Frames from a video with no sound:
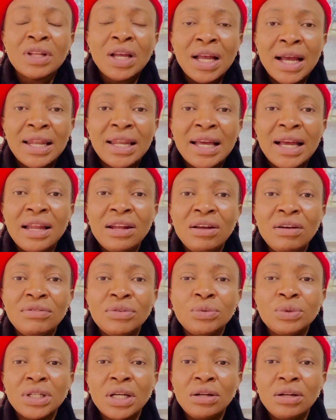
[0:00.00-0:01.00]
And I love
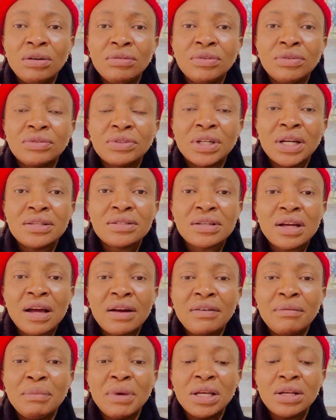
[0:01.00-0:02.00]
you with the love of Christ. I
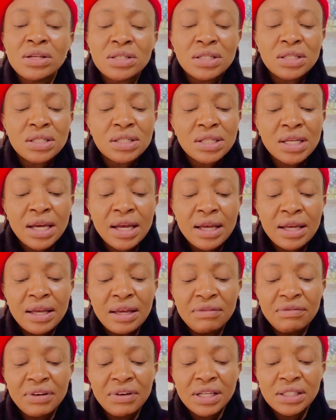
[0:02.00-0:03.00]
remain your sister,
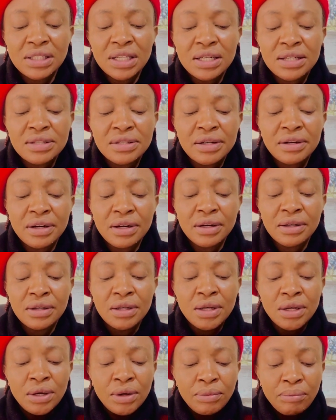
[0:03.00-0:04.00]
Evangelist Sarah.
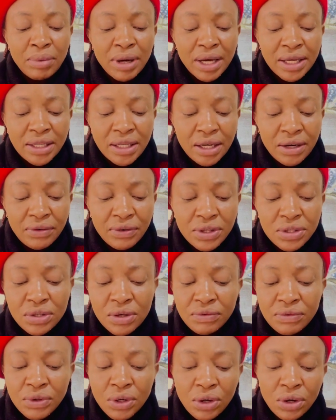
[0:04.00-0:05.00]
By the grace
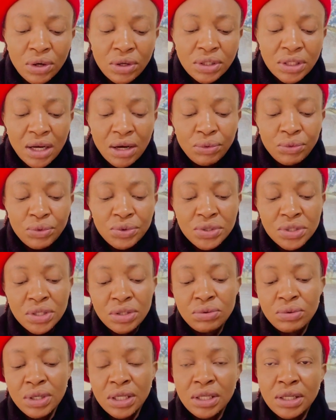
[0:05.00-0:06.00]
of God, I will see
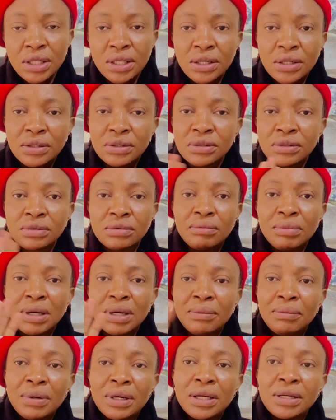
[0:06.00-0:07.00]
you again.
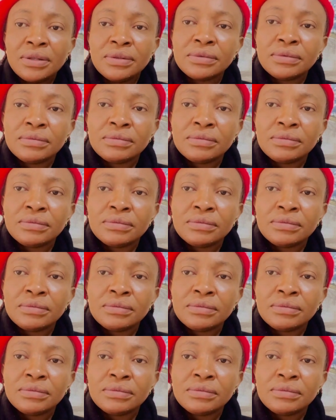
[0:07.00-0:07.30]
Bye-bye.